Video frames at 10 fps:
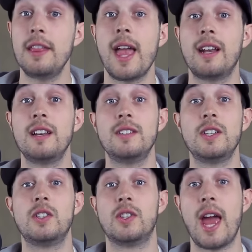in that it is
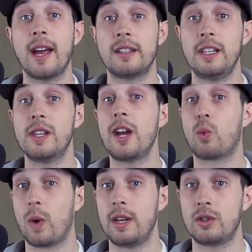exactly like
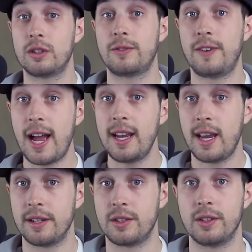Rachel's
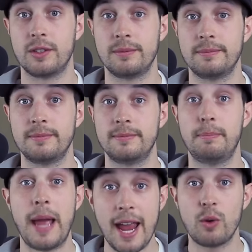finances.
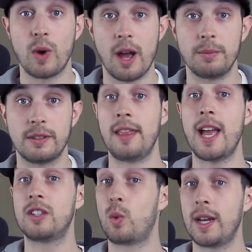Bankrupt. And
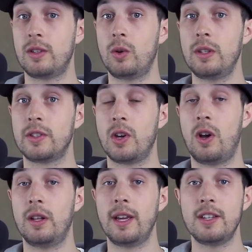that's why
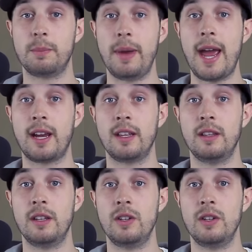Dolezal is back in the